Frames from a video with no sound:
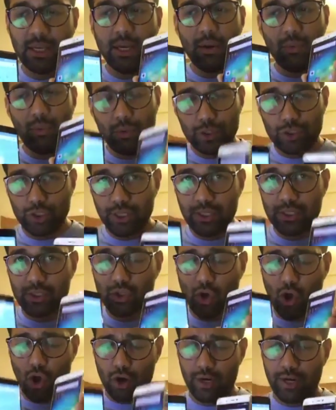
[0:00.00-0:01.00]
which is
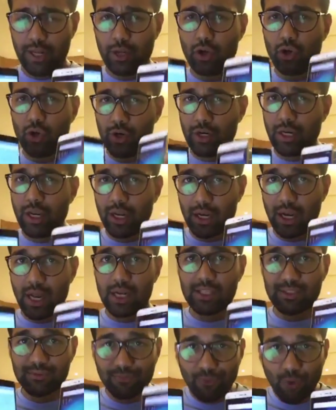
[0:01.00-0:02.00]
Corning Gorilla
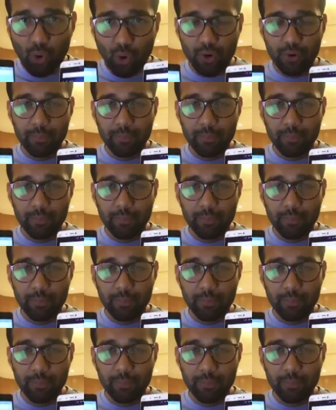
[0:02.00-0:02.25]
Glass 4,